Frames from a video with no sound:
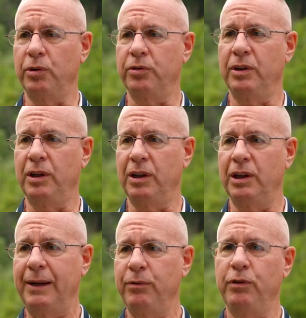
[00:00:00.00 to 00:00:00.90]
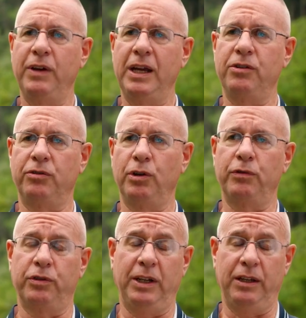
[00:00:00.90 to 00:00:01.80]
There's a lot of advantages
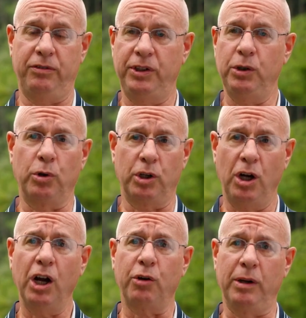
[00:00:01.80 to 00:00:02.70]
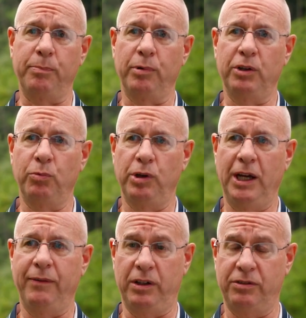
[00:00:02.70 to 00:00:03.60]
over, say, a steel or concrete bridge where you
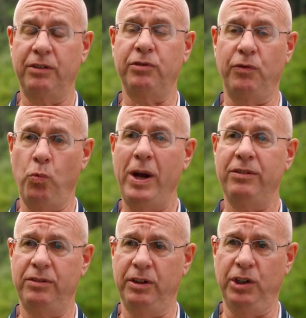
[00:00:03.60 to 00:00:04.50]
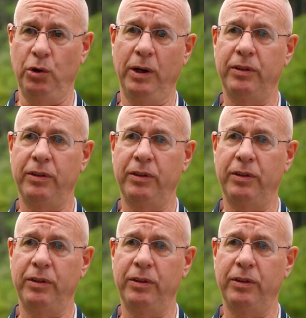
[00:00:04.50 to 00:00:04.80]
have excessive weights to deal with.